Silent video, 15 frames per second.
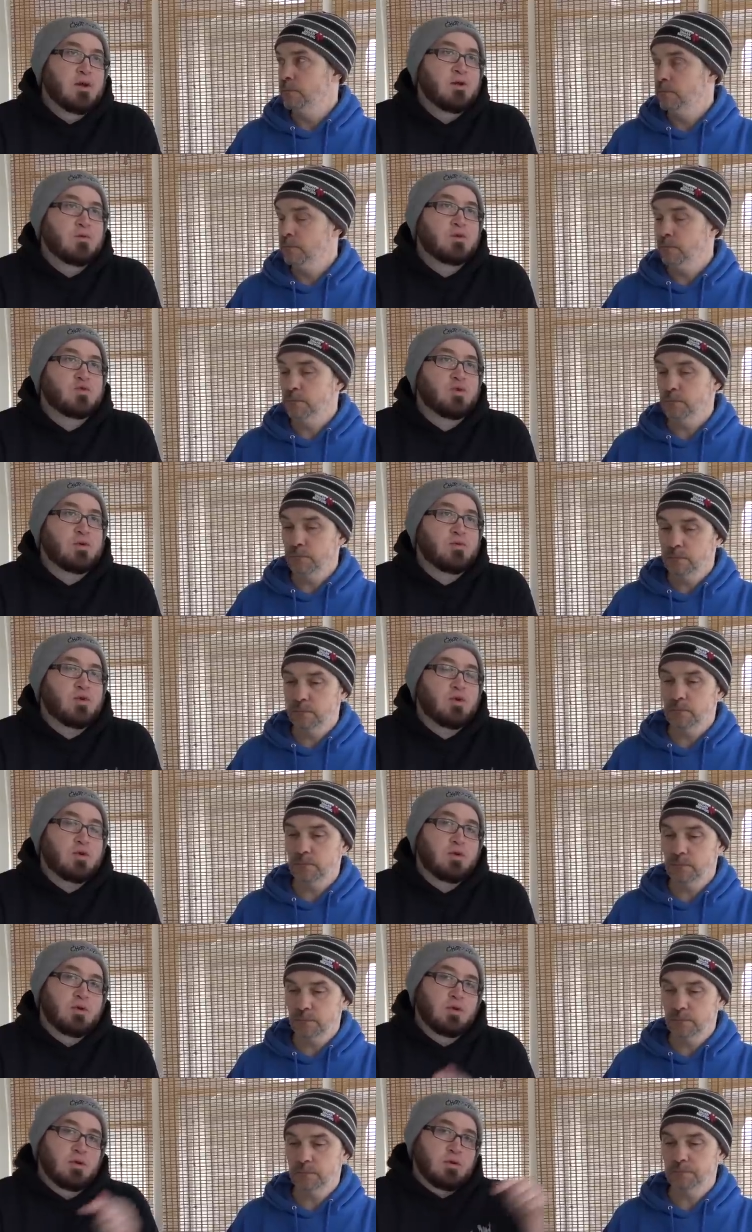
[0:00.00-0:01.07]
Speaker 1: which we
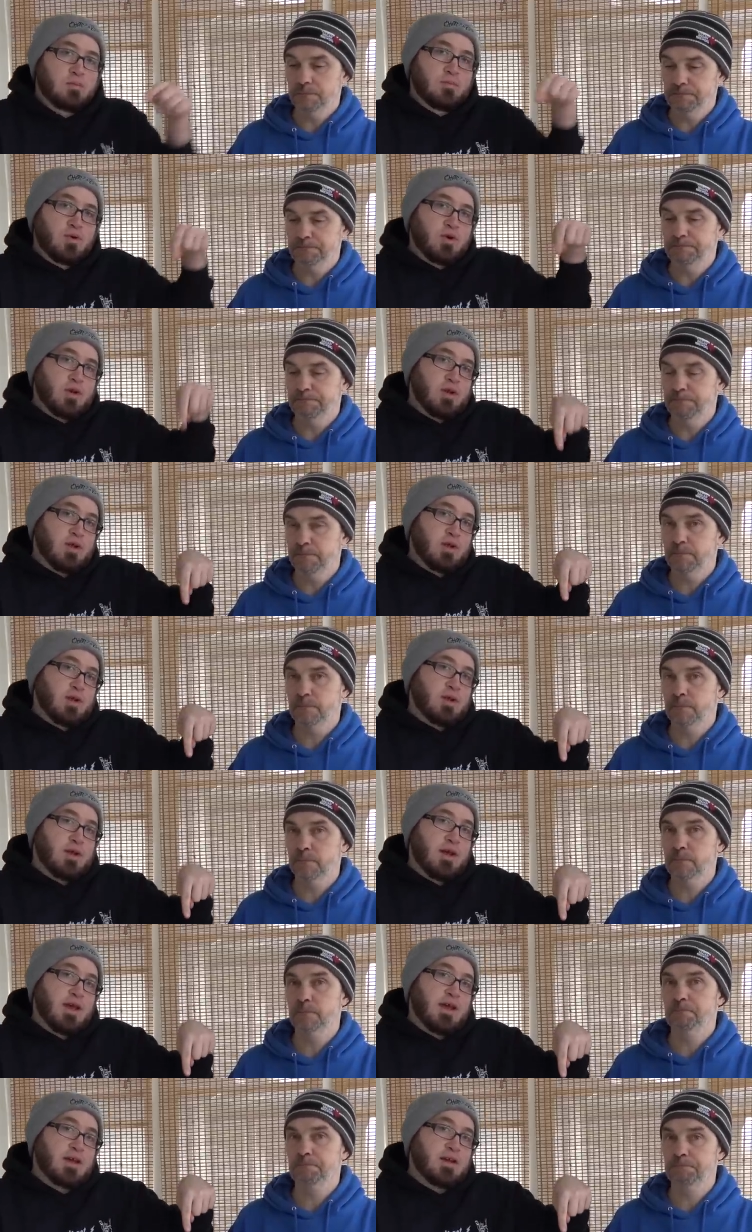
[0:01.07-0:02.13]
will put in
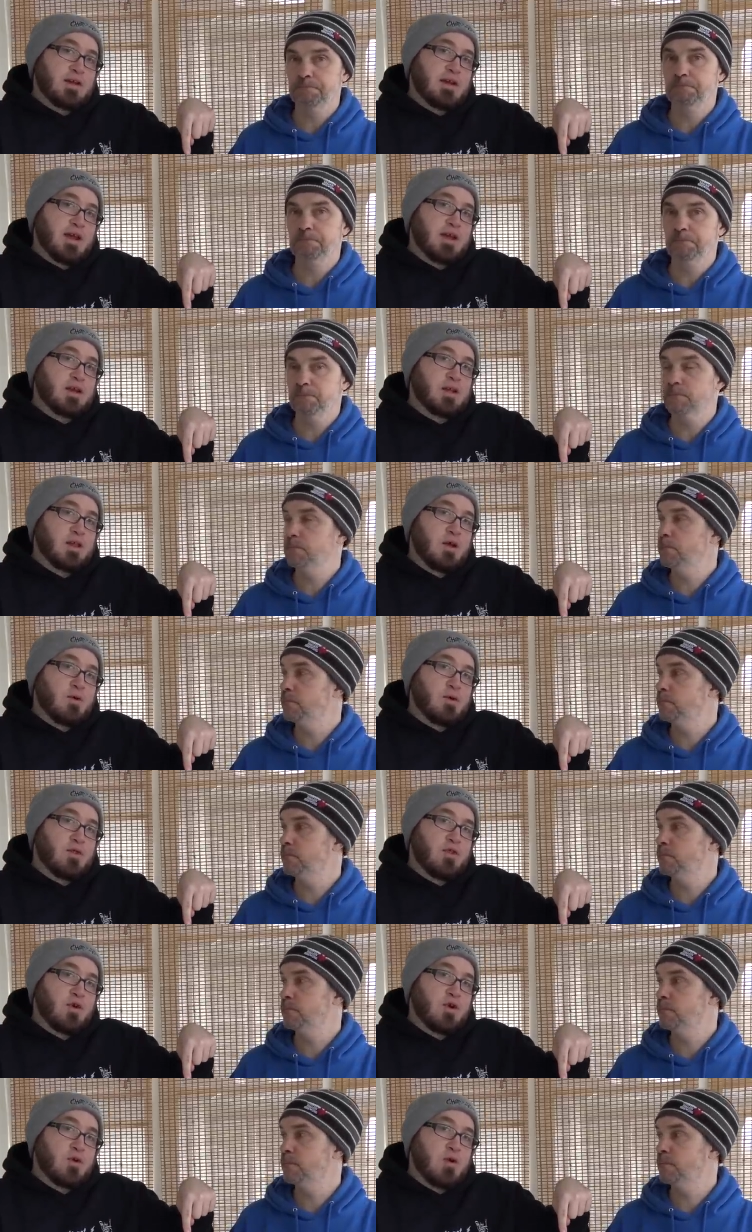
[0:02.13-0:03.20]
a handy dandy lower
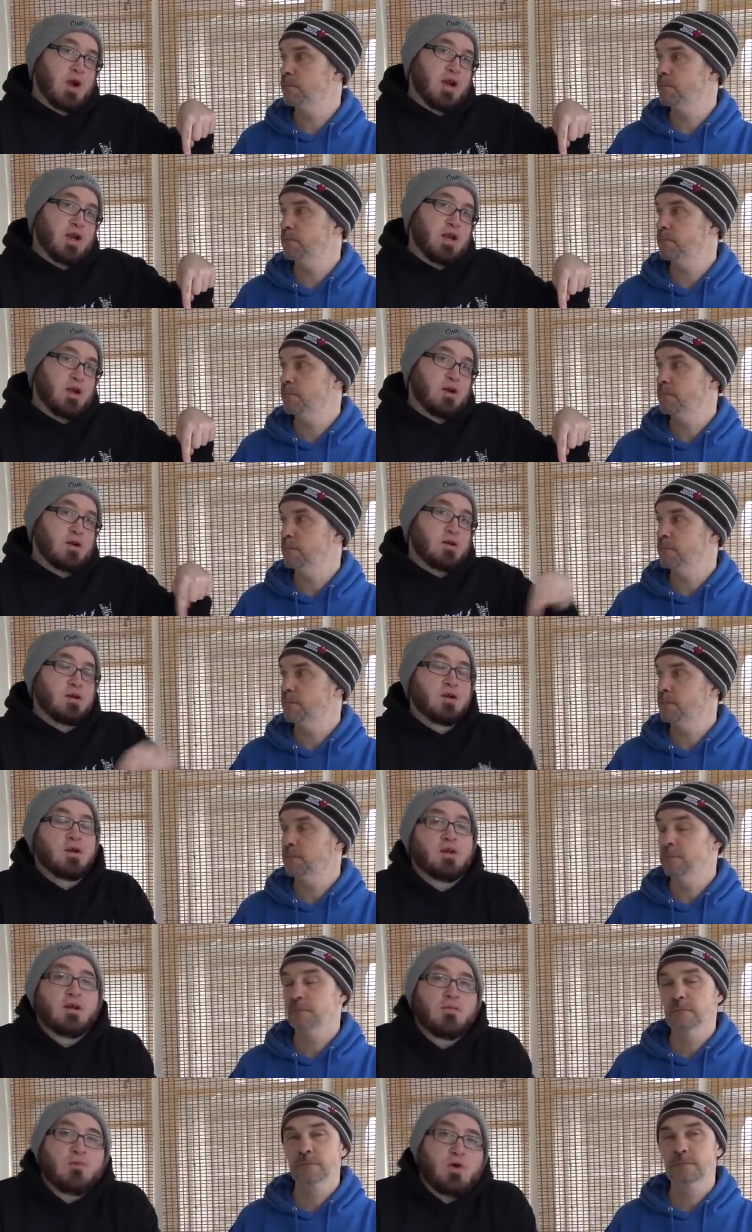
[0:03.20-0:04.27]
third right here
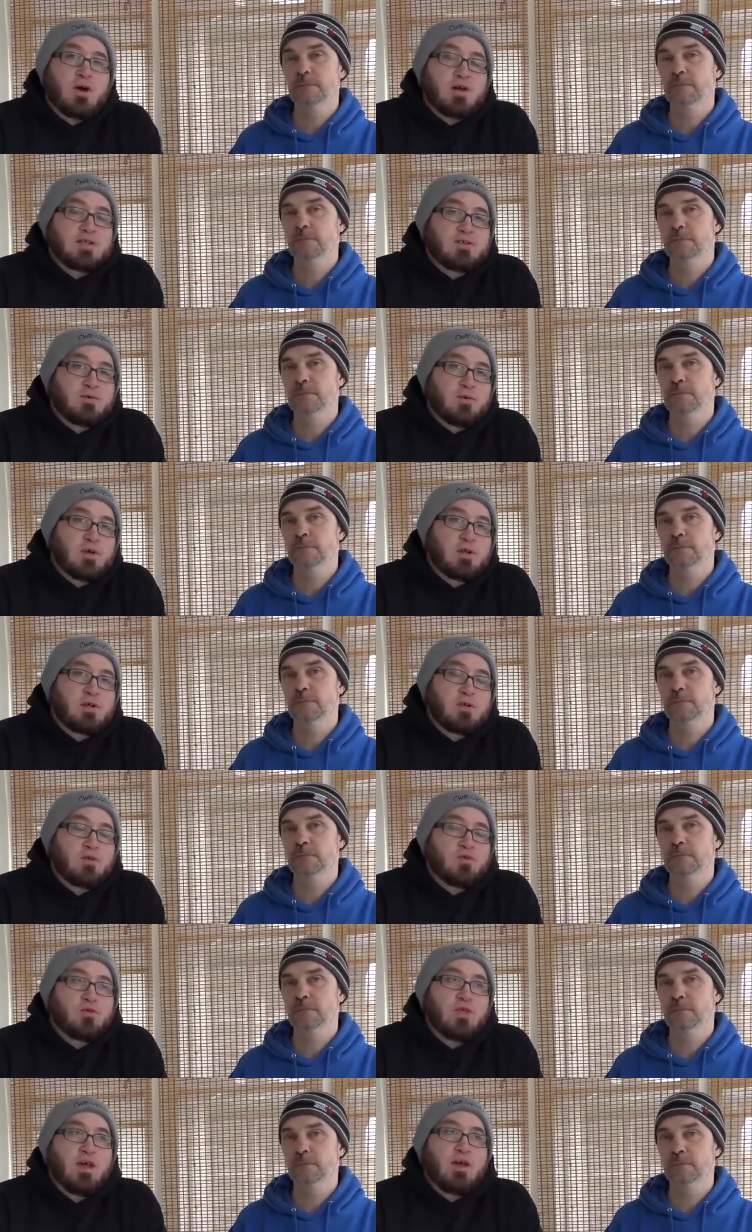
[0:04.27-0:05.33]
and we'll also
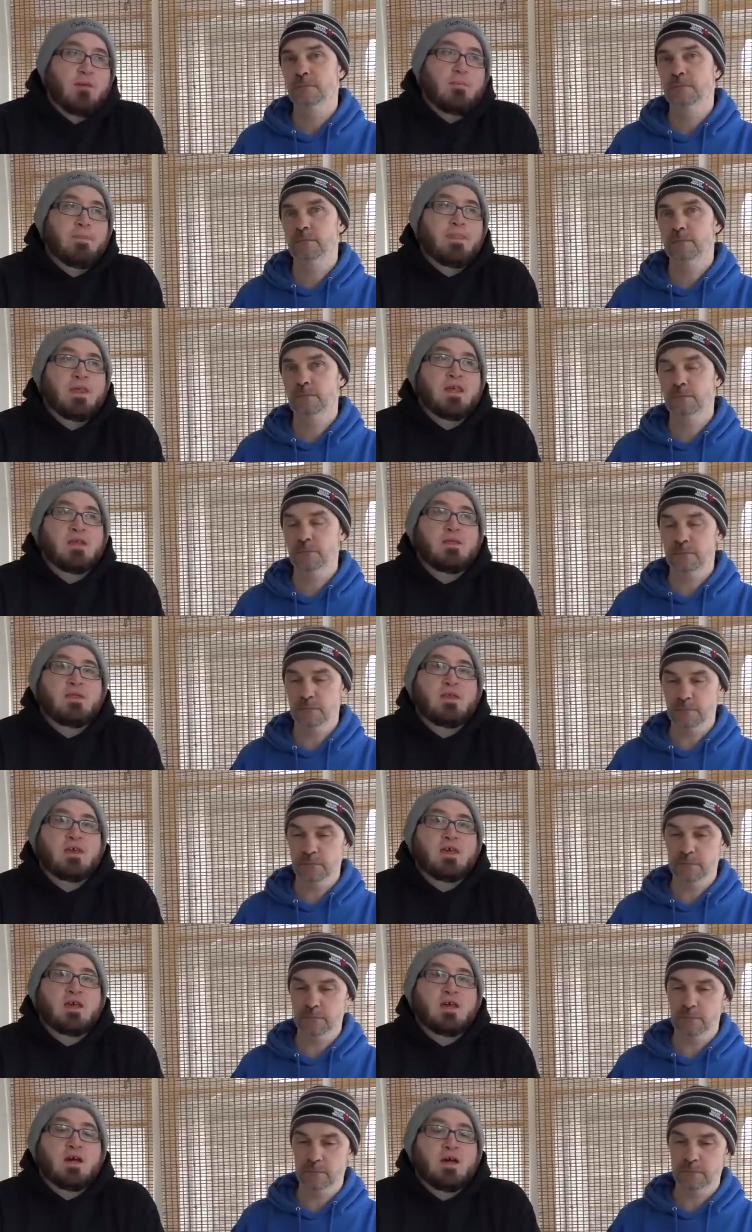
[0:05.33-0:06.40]
include them in
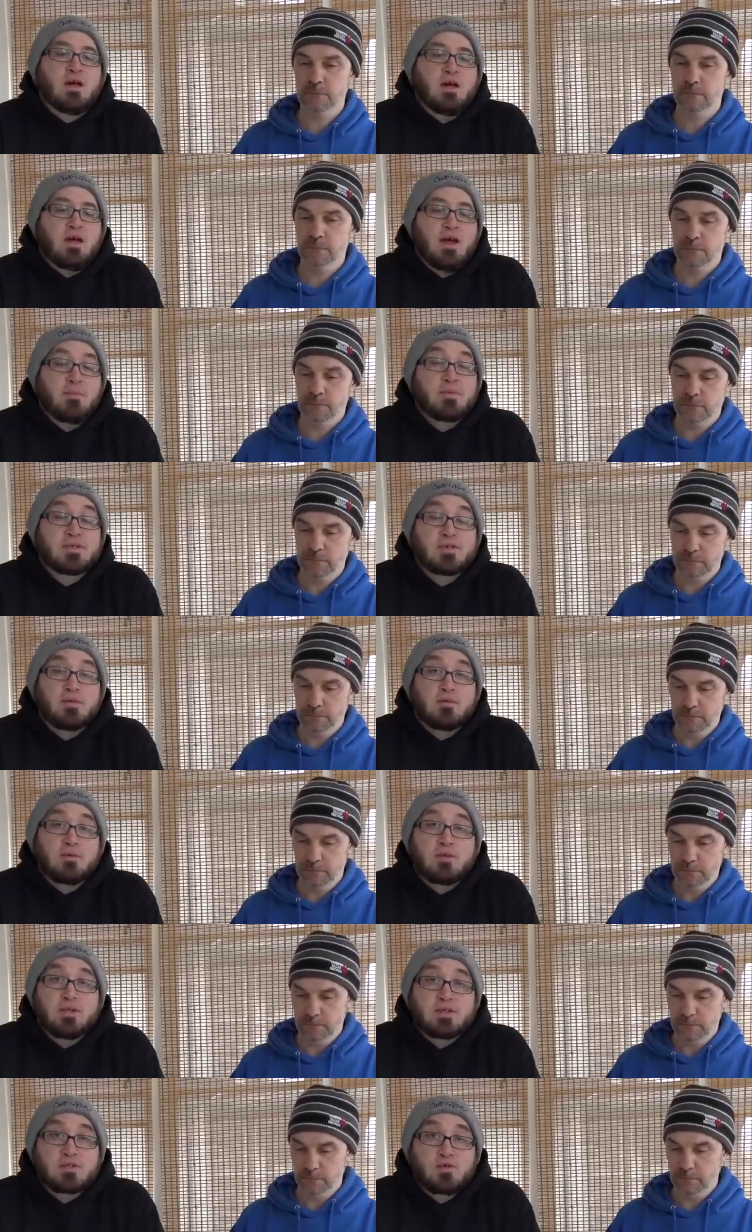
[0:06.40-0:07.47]
the uh,
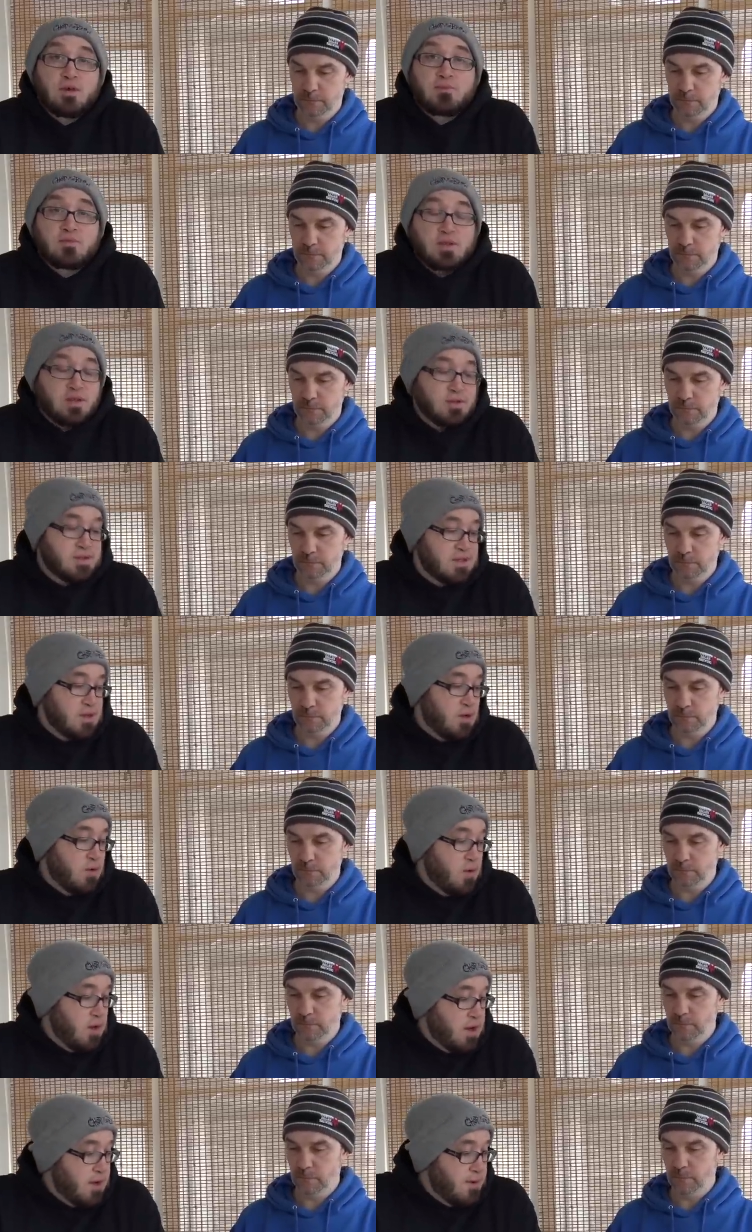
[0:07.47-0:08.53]
episode description.
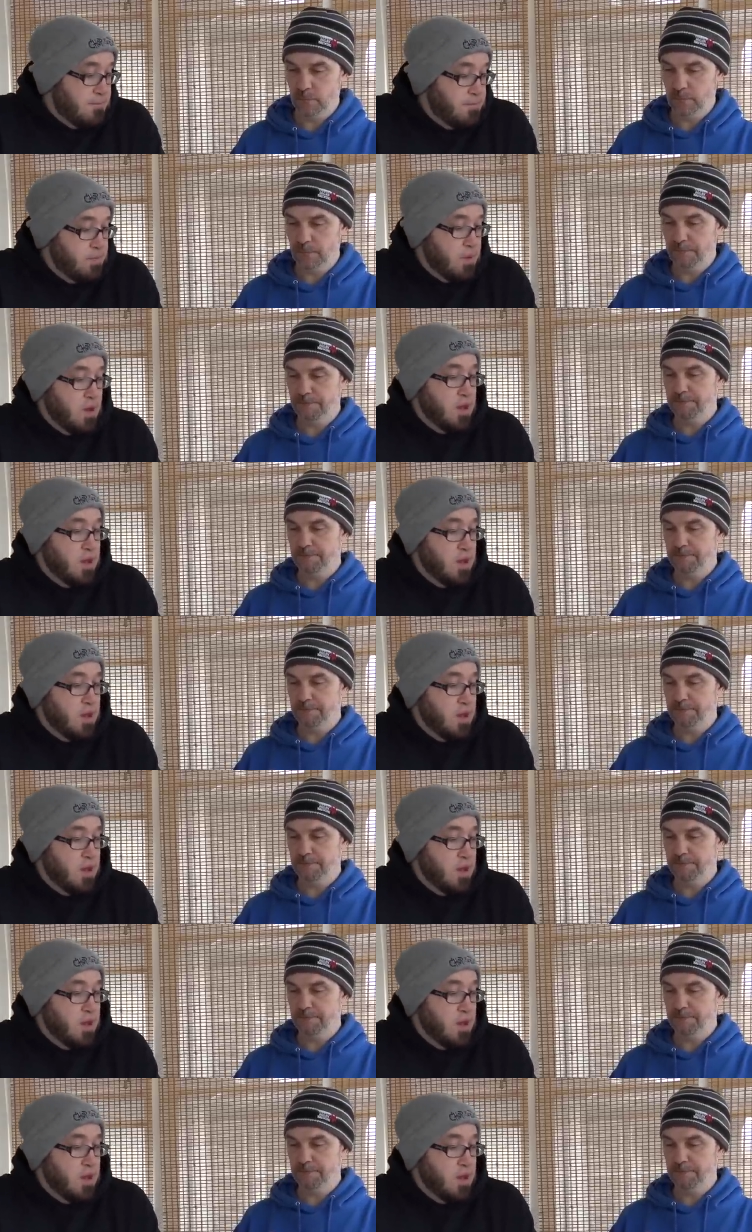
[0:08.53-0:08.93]
So um,